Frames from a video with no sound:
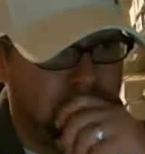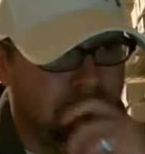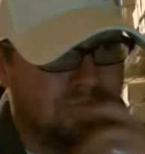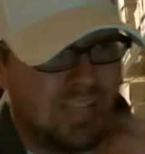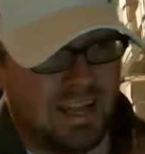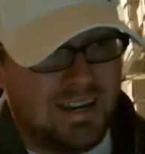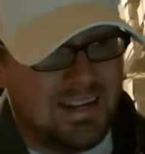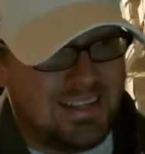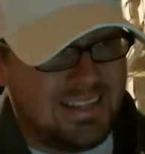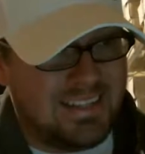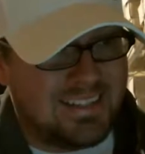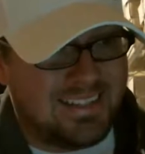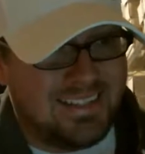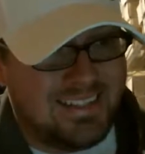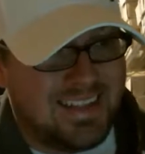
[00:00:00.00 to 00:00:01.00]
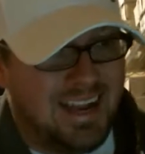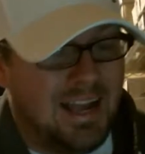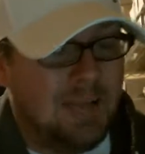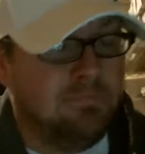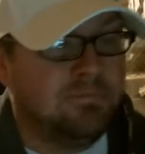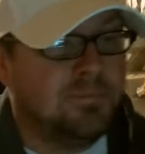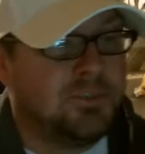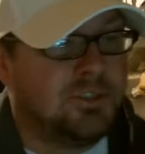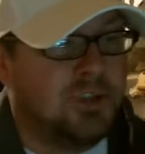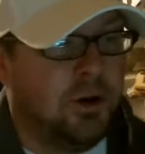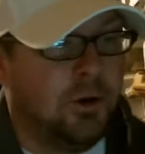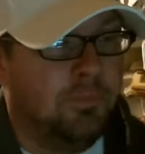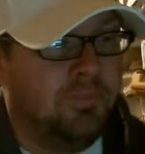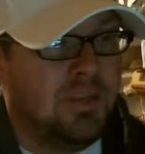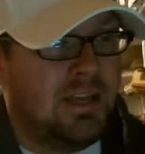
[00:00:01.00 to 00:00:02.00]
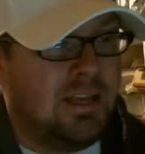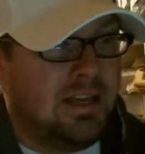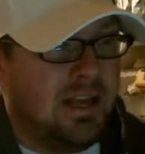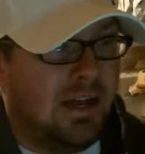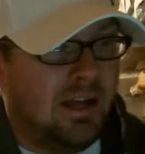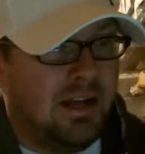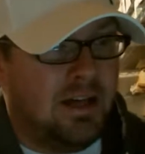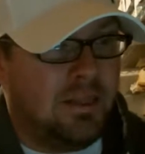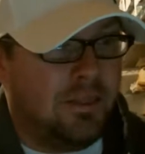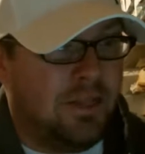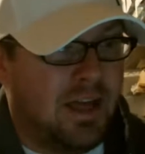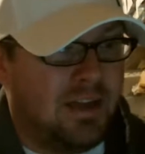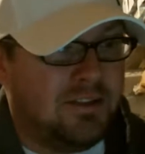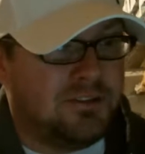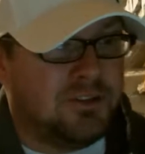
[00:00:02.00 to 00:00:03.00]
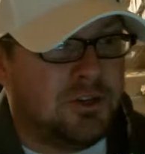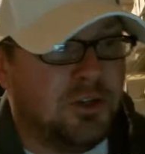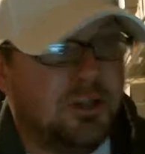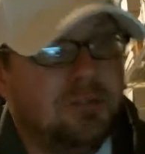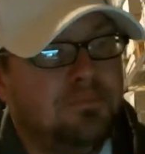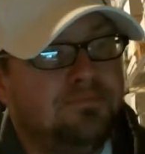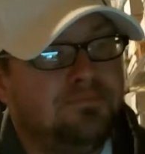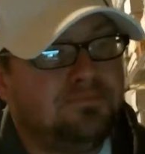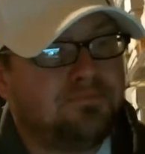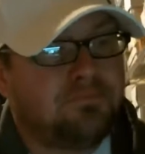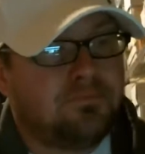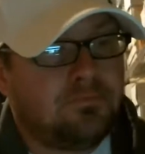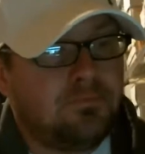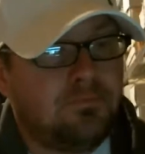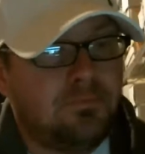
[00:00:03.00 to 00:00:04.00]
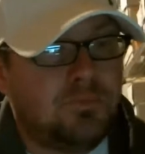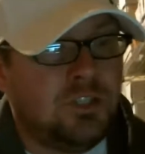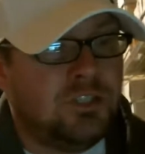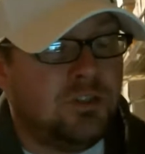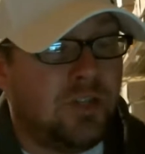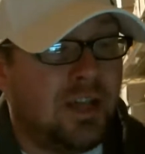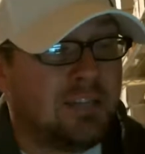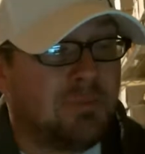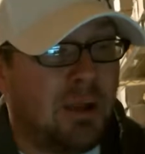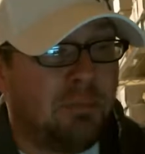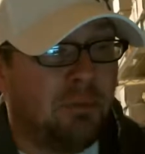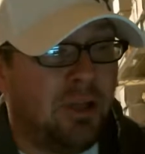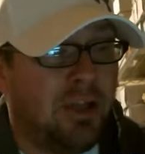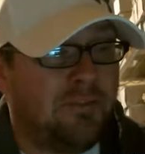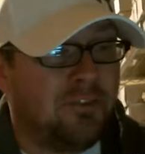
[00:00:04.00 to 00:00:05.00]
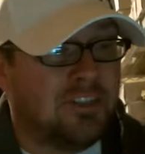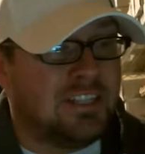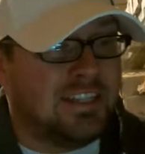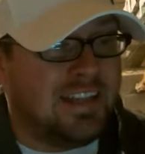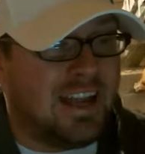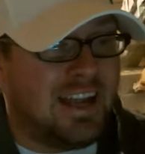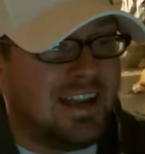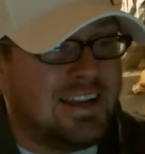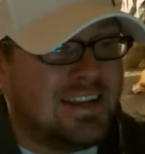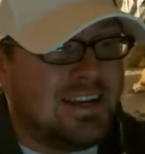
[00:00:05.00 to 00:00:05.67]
at a decent time. So that is good. So that's my plan for today.